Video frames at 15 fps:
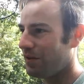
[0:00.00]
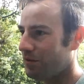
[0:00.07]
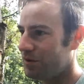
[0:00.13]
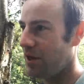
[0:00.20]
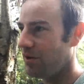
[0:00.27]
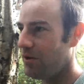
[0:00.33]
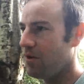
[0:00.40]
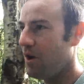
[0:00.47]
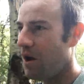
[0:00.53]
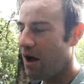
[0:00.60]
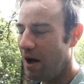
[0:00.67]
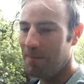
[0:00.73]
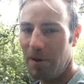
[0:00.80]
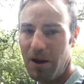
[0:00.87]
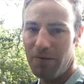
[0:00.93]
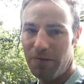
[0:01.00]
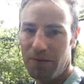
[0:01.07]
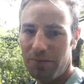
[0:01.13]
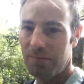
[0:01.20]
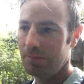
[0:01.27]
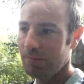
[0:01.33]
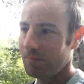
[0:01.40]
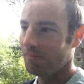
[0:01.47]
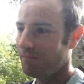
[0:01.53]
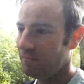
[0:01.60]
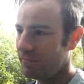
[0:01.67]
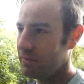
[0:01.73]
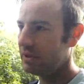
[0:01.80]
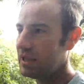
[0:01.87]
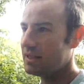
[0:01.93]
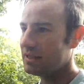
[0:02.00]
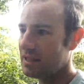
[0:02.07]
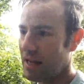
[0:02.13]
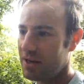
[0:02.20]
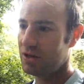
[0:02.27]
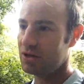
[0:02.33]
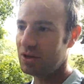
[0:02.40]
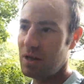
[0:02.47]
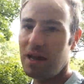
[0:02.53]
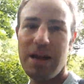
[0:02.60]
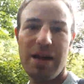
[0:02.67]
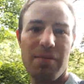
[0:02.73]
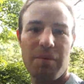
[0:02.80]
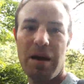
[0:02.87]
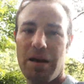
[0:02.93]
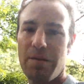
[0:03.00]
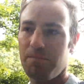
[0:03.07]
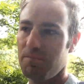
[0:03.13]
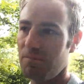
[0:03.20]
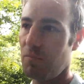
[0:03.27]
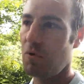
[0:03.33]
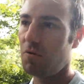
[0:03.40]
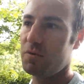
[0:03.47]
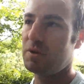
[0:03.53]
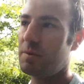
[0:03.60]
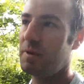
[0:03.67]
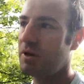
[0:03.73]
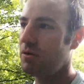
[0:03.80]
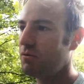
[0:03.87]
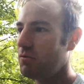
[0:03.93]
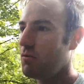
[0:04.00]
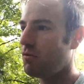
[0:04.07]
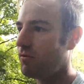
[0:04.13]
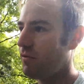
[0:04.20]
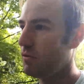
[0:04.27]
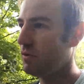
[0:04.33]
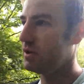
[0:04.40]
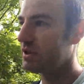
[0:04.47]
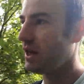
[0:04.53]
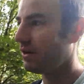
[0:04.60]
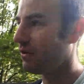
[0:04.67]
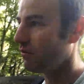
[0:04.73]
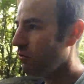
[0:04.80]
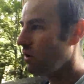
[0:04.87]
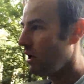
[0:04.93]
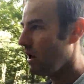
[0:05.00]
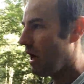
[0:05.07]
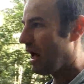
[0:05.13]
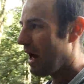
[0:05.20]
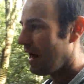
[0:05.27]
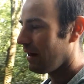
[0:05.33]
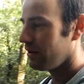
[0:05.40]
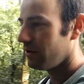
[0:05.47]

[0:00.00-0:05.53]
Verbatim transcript: So apart from this section here where obviously we couldn't walk through the tunnel, the